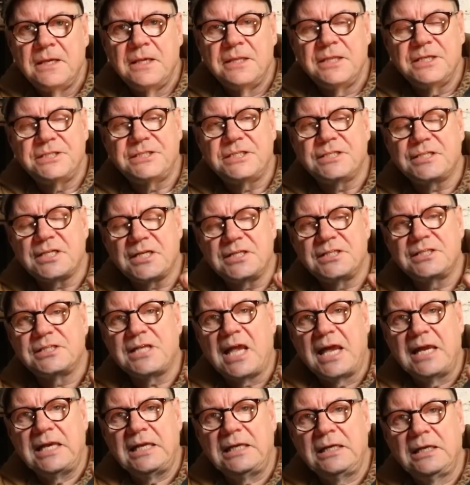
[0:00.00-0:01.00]
This is a
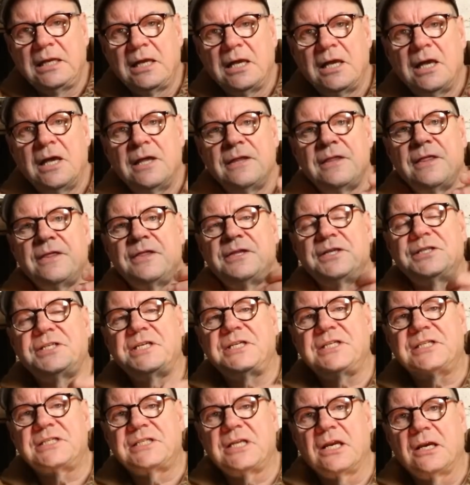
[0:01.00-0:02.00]
sign that the
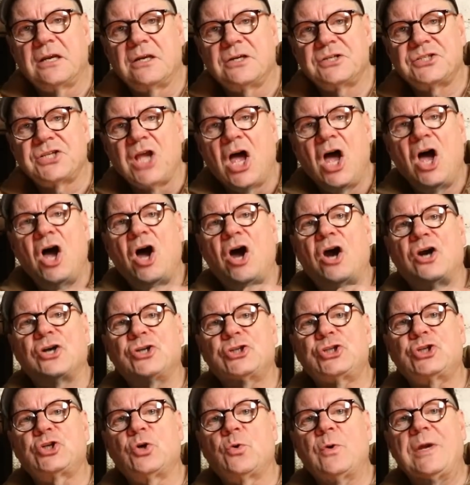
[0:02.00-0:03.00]
distillers are
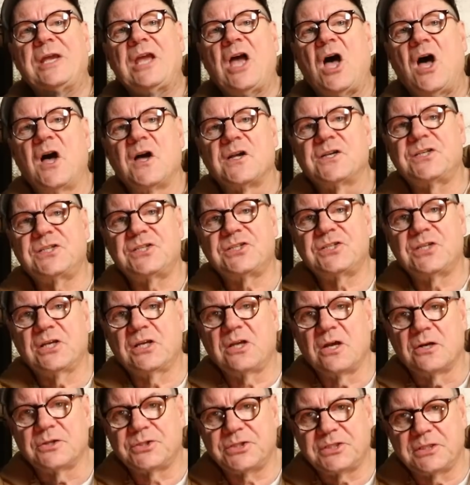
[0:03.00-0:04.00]
showing us, the
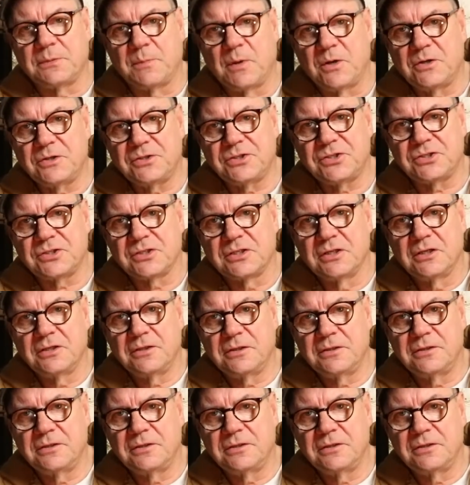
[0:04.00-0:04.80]
customers,